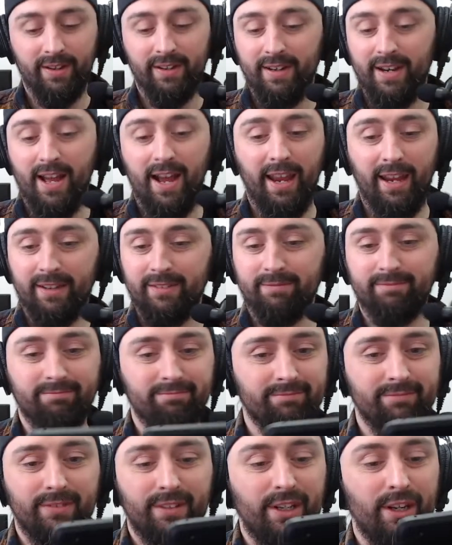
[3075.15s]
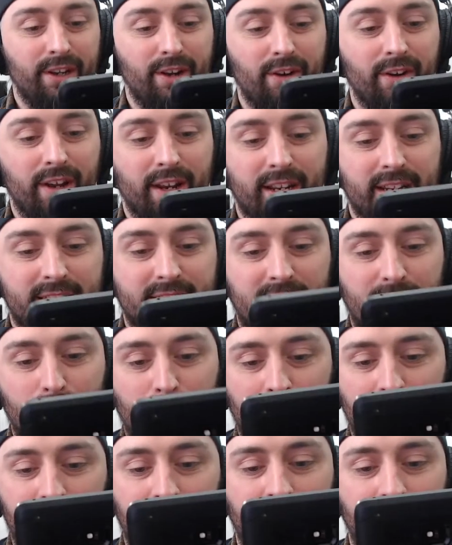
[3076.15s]
Like, you're not going to see
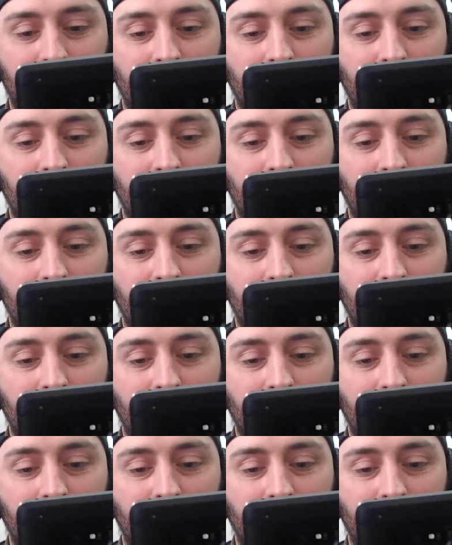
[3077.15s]
one.